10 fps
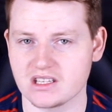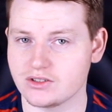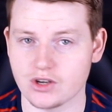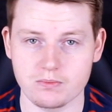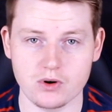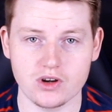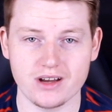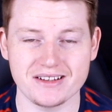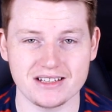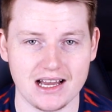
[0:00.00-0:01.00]
So
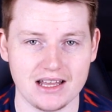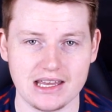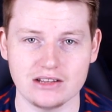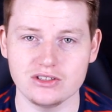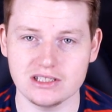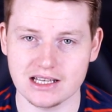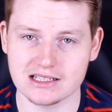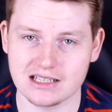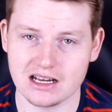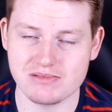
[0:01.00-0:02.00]
Broncos, are they losing
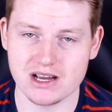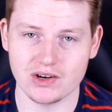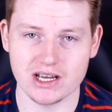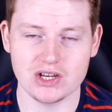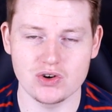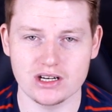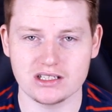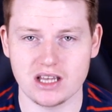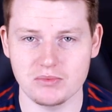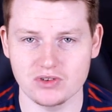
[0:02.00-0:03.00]
that star power? It kind of
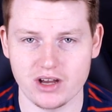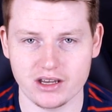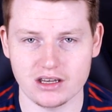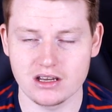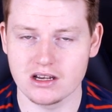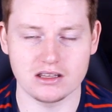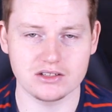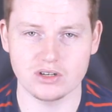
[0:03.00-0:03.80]
seems like it. And the